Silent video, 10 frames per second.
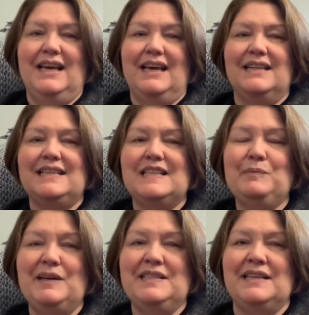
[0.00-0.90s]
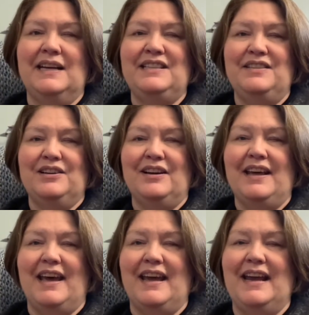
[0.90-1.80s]
And it takes place in
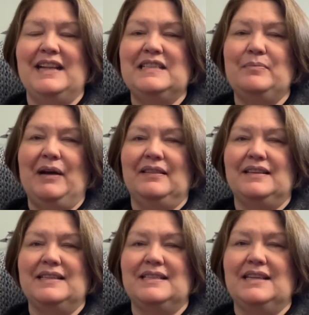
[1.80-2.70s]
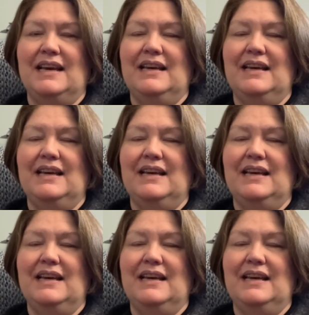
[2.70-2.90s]
1938, and it's about this